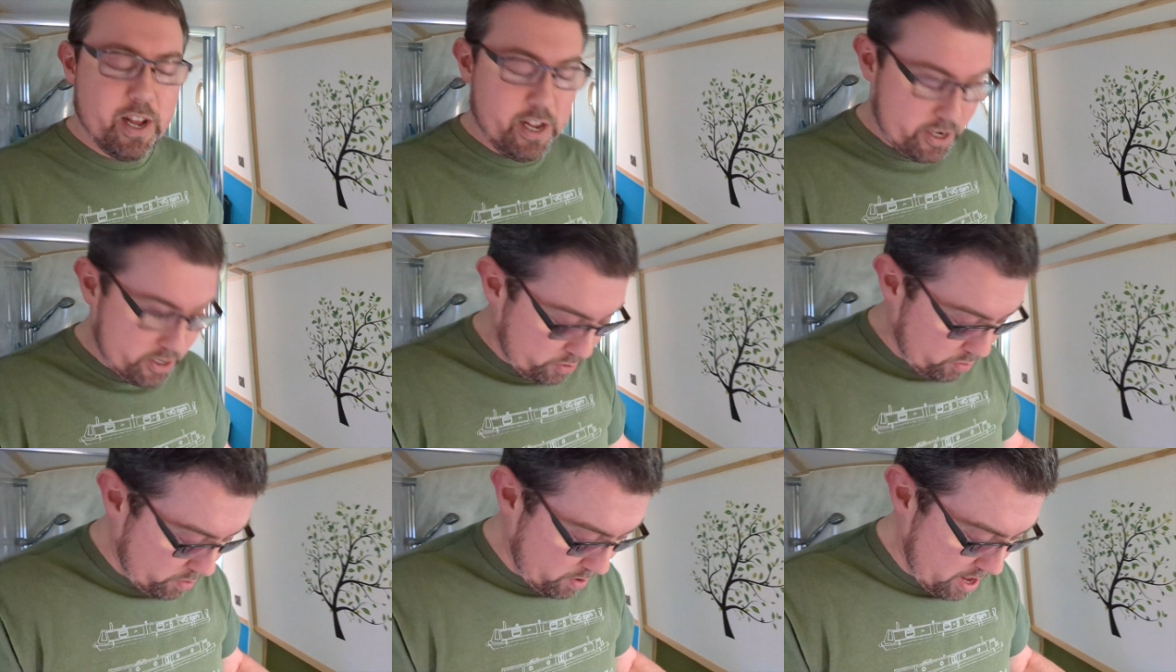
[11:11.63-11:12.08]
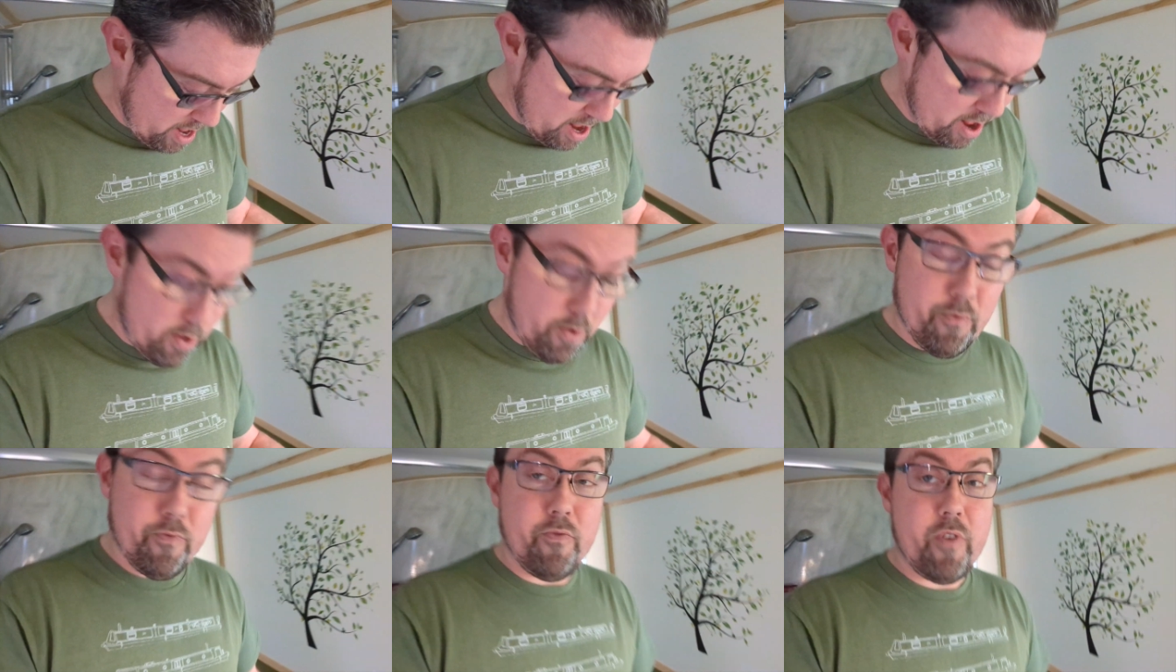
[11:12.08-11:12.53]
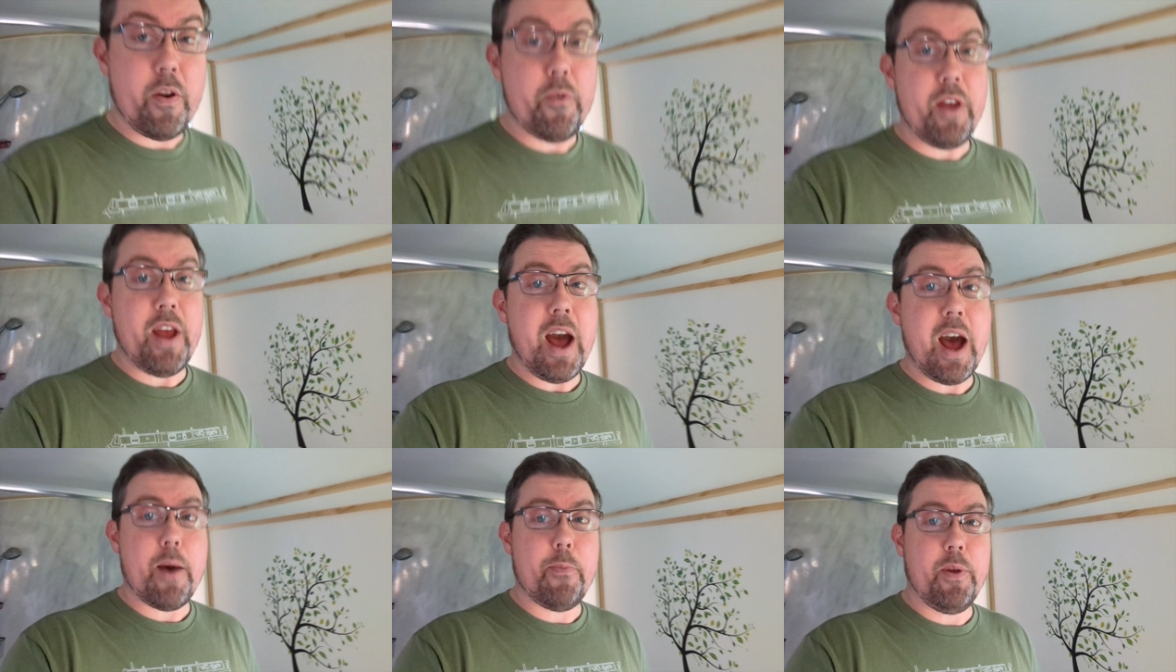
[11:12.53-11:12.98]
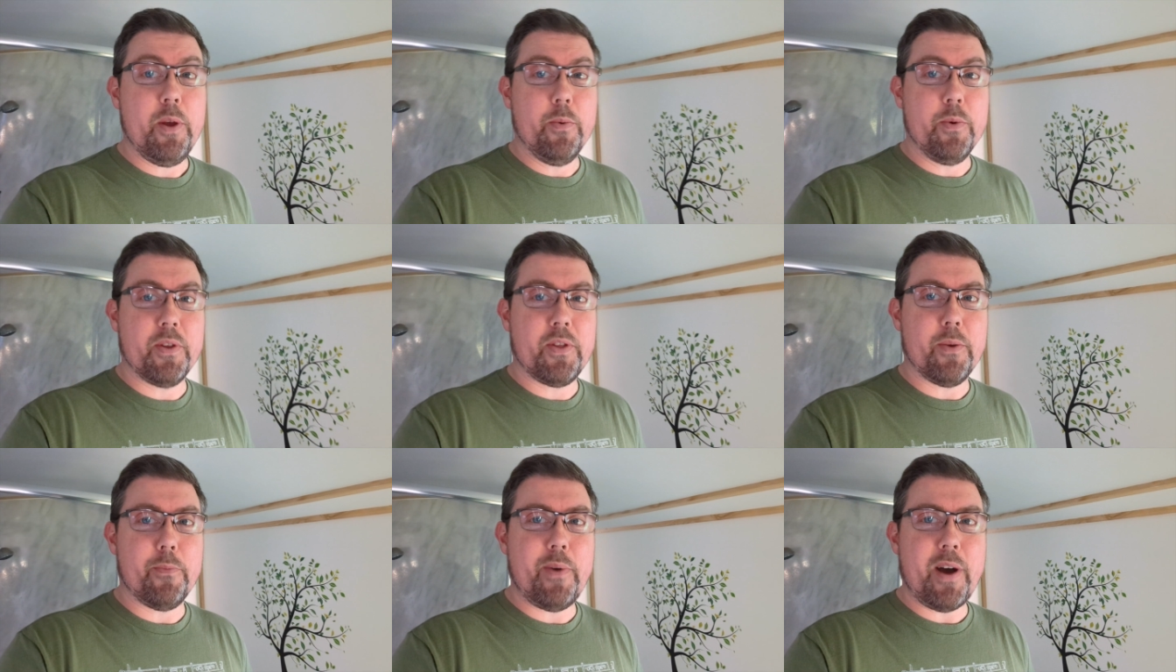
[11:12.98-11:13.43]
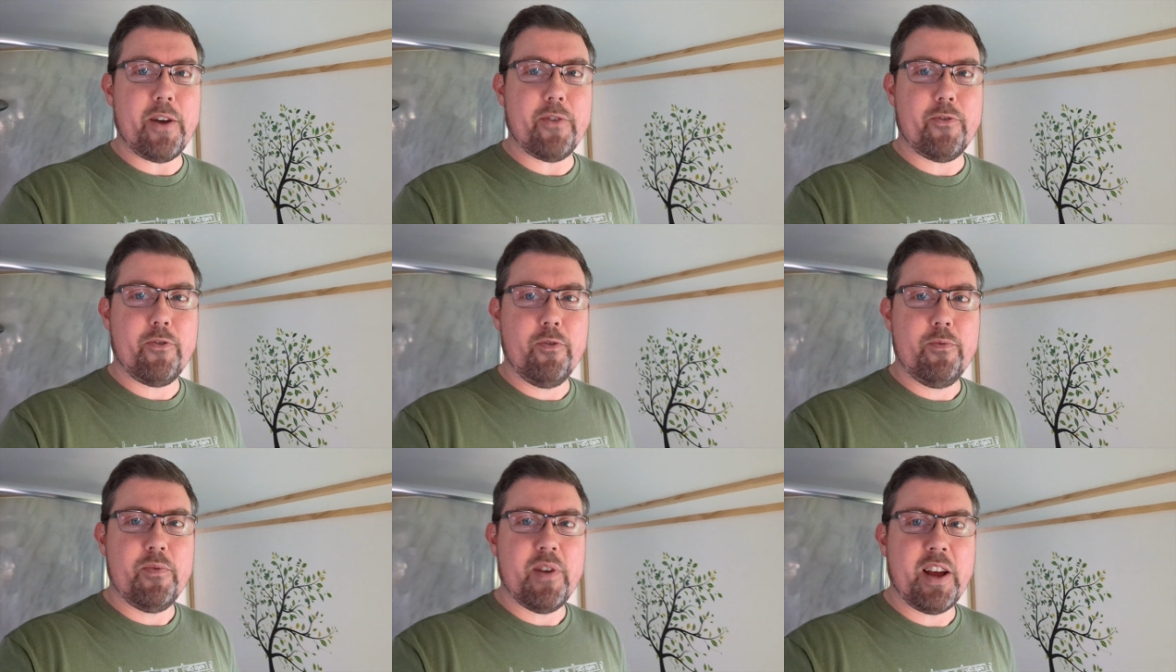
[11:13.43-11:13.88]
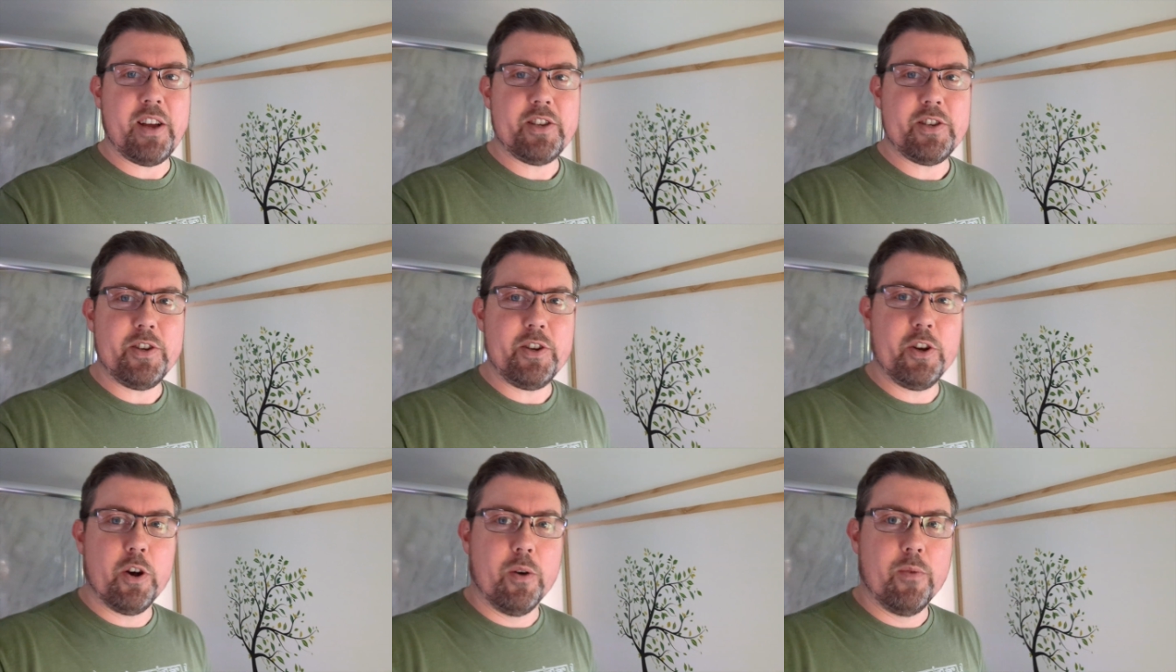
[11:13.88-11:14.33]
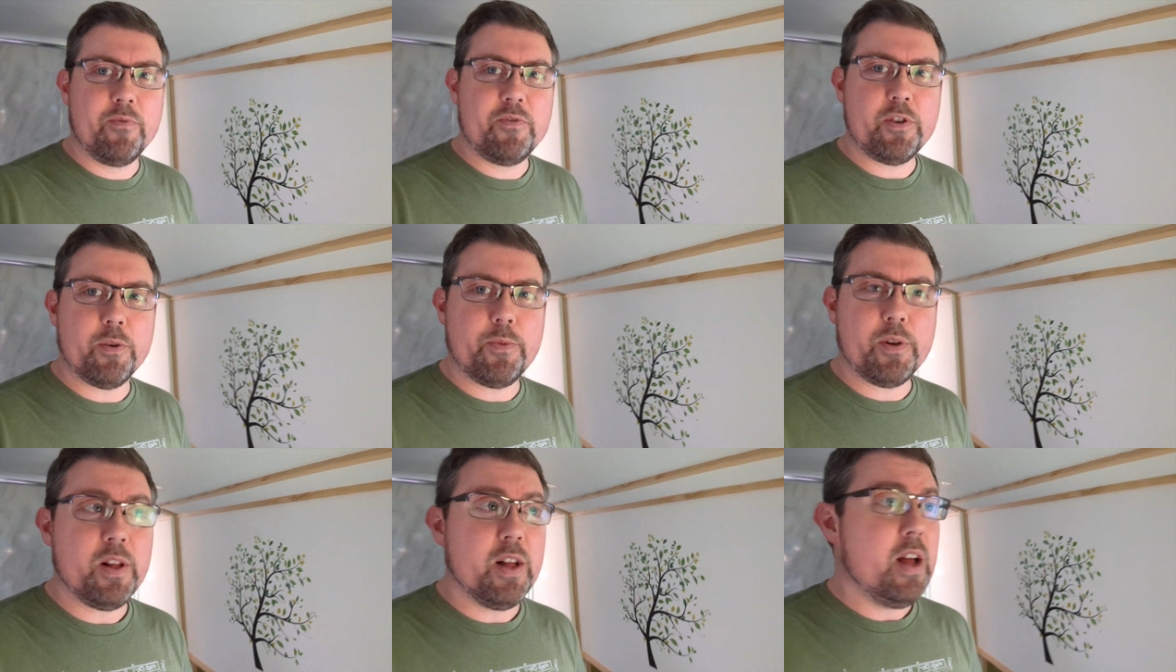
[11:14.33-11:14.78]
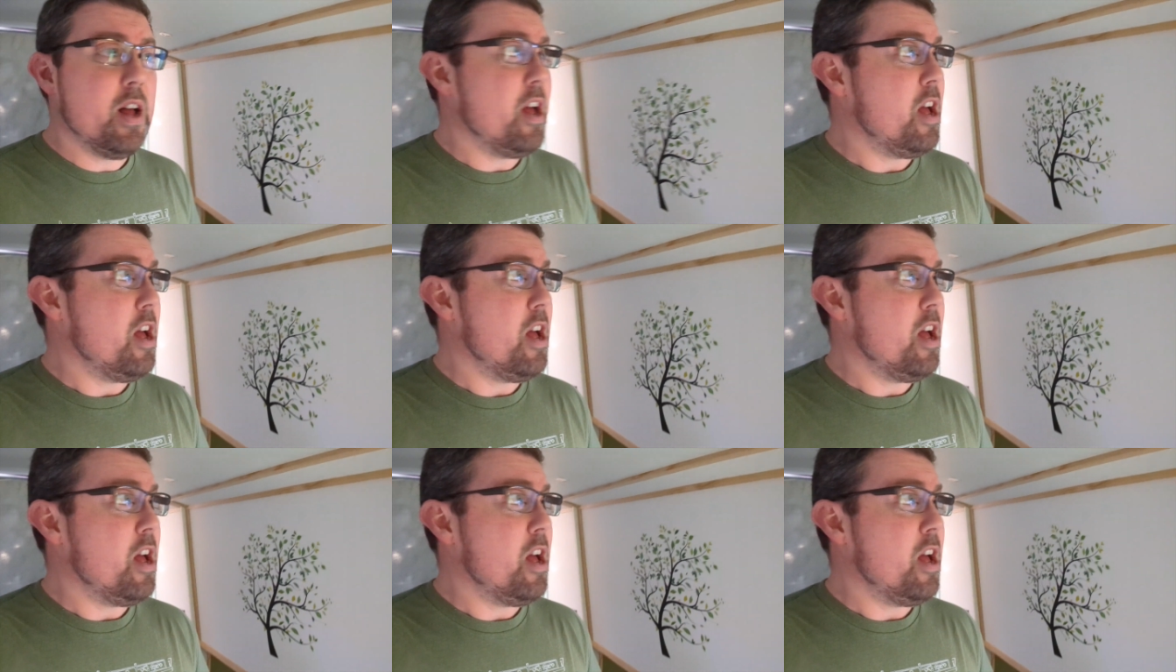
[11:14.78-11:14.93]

So very happy with the bathroom, nice and comfortable.